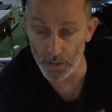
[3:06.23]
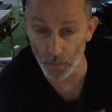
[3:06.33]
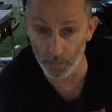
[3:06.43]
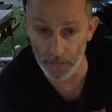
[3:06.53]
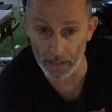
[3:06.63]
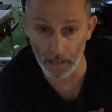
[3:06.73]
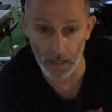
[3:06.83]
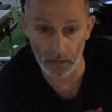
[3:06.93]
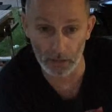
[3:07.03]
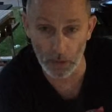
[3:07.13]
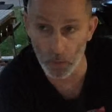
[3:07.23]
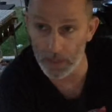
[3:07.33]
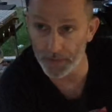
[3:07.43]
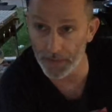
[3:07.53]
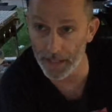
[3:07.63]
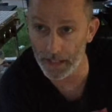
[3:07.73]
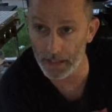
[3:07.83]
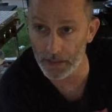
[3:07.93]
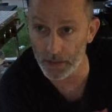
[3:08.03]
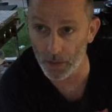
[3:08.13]
we've had a lot of requests for that,
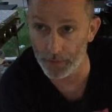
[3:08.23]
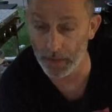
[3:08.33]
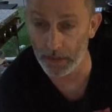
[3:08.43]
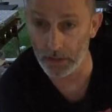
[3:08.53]
and so I think